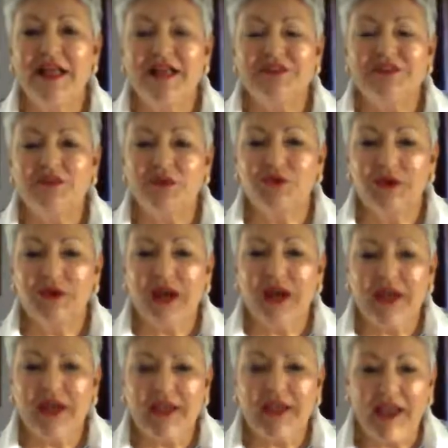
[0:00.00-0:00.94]
So
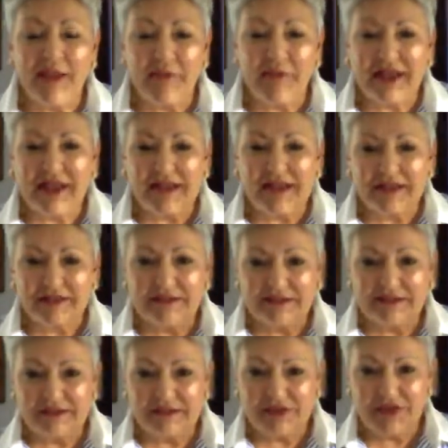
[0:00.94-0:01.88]
I came back
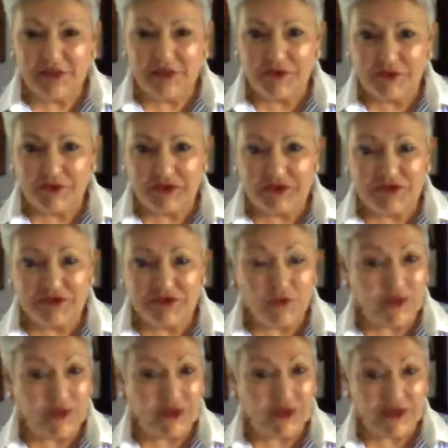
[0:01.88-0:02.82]
to Unity,
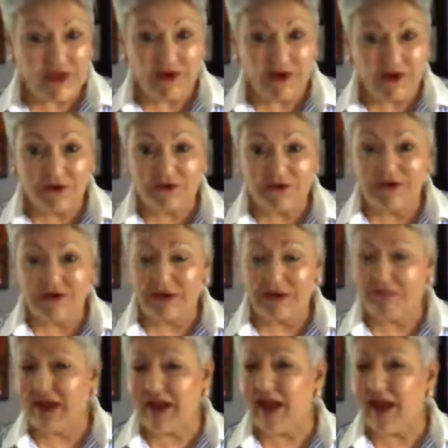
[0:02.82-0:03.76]
20 years.
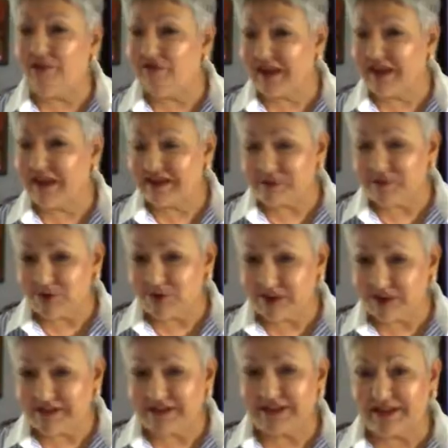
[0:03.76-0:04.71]
I'm now vice
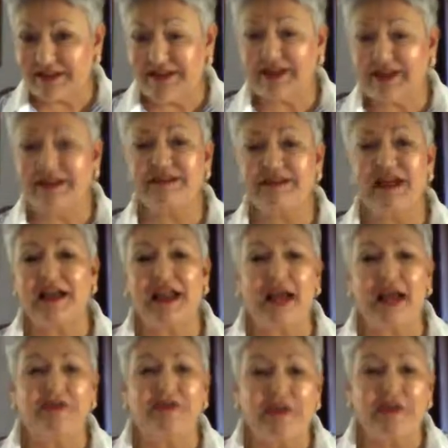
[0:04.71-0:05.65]
president. I
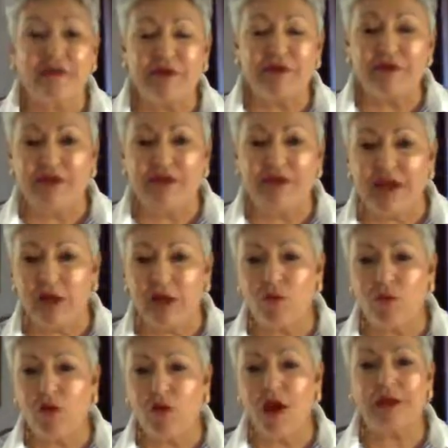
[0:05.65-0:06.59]
have everything I
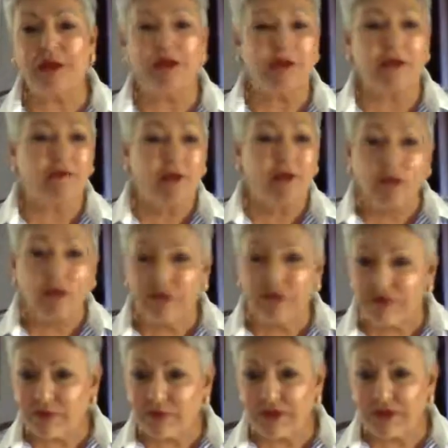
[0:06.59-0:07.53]
want. I'm
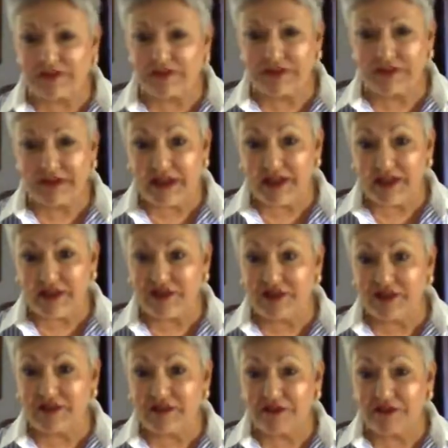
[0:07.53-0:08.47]
known throughout the
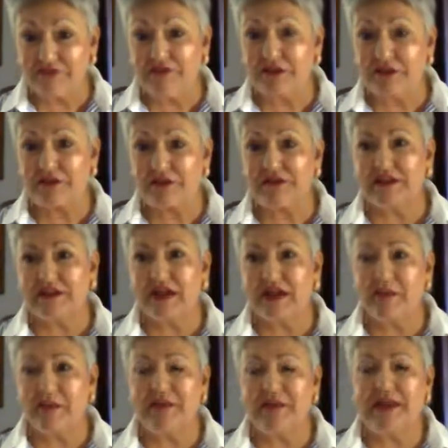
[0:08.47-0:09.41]
nation in the field that
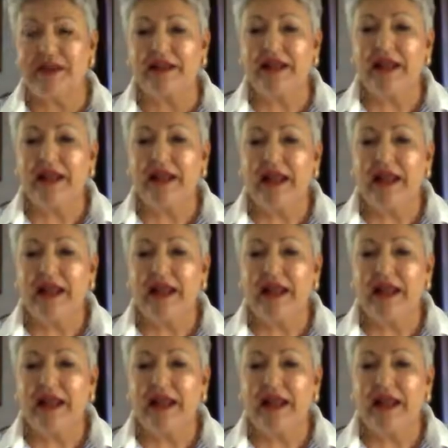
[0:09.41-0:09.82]
I'm in.